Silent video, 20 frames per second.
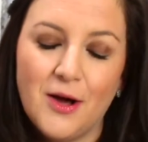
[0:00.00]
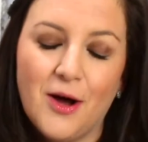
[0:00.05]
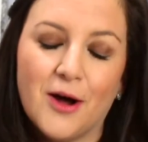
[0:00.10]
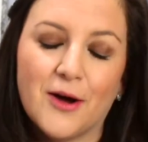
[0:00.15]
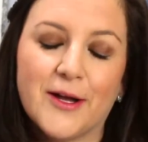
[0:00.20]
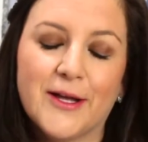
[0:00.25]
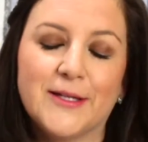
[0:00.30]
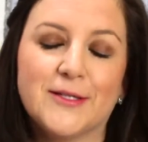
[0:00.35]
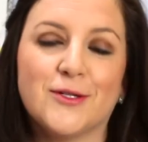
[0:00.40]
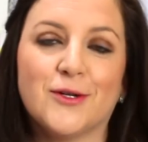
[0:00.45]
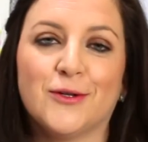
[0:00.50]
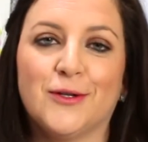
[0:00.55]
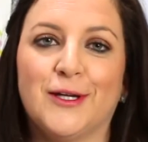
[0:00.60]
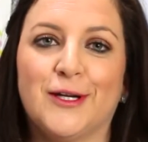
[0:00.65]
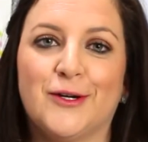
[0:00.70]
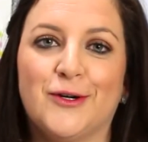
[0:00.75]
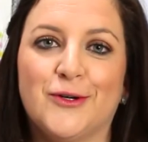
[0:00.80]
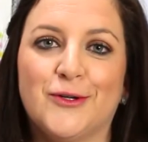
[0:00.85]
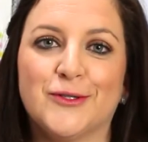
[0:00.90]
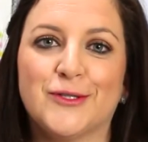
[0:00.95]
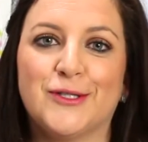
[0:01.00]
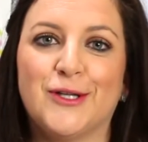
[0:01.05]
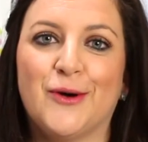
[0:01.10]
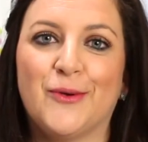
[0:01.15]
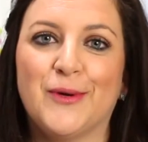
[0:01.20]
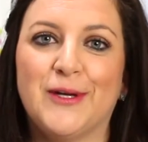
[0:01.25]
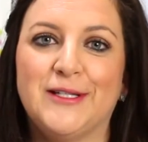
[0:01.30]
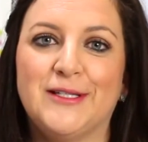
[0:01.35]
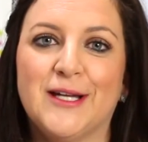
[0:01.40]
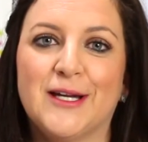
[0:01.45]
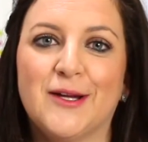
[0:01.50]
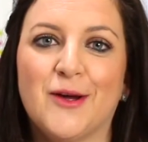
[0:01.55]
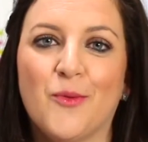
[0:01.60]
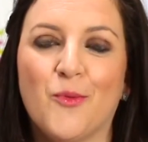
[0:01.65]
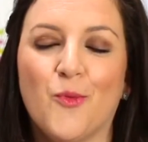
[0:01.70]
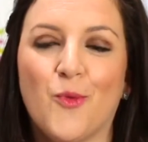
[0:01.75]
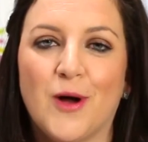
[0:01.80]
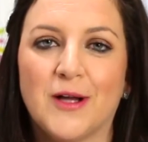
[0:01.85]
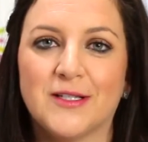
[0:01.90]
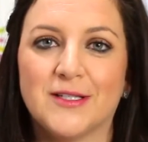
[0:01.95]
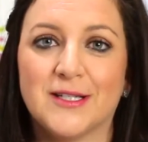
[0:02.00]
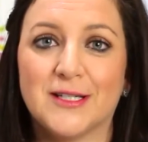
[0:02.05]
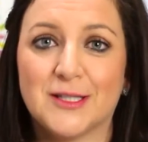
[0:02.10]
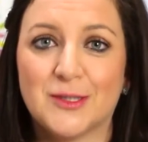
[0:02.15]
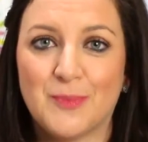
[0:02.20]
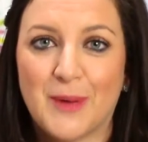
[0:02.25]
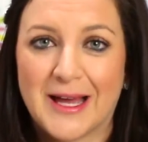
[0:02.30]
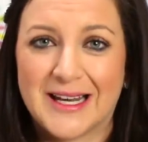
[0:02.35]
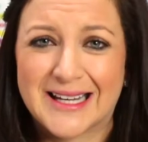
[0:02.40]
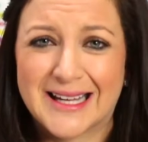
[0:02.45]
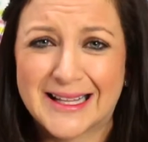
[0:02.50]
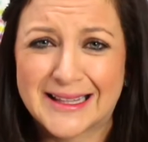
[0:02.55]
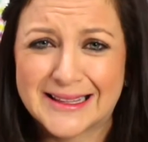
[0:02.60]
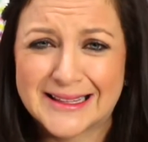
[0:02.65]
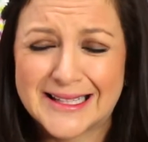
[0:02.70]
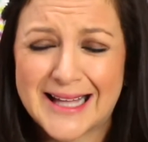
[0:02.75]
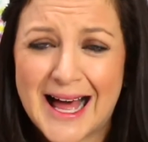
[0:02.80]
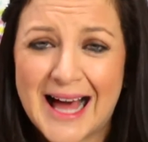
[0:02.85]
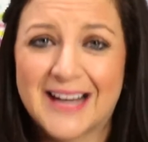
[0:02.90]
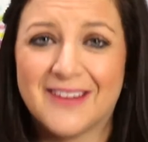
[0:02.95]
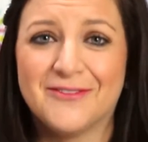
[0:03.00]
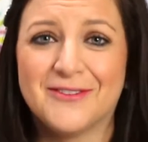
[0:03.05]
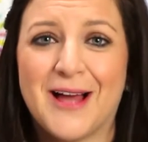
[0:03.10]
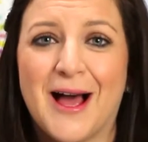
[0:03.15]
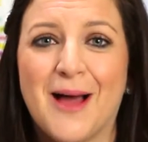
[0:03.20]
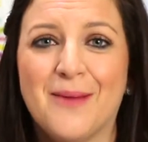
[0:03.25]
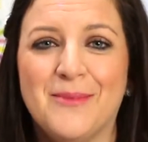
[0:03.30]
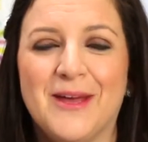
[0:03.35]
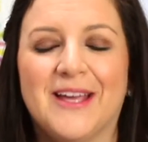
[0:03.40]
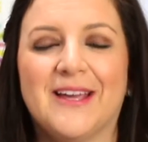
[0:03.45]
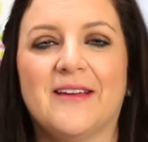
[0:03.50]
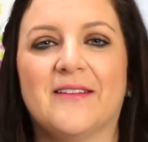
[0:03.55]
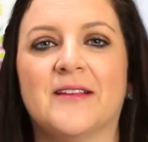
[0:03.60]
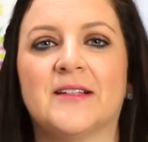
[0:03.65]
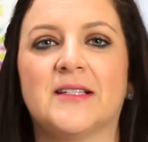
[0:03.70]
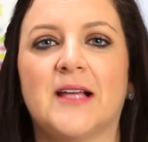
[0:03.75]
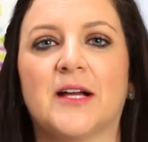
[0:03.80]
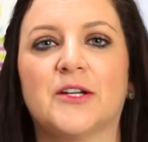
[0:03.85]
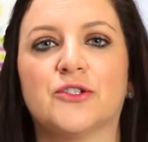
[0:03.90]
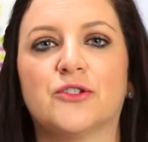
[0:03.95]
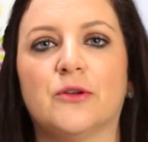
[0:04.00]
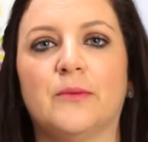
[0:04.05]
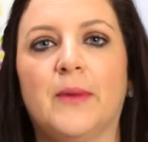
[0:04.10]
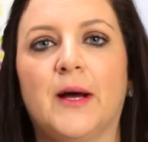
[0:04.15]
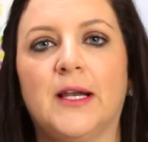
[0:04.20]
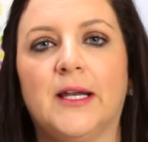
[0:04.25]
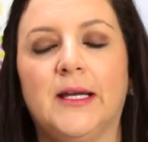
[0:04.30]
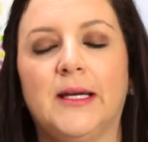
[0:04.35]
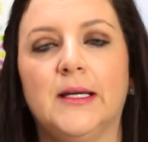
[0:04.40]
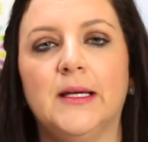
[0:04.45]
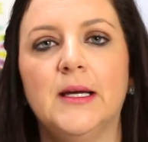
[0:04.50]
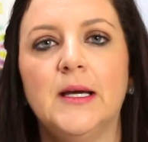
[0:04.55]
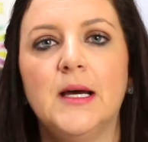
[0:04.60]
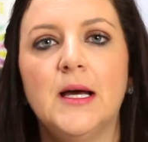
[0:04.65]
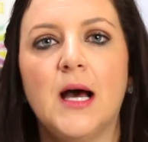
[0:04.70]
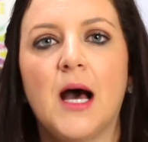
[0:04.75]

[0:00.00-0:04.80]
Our kids are little, so we didn't want to spend a lot of time making this extra money.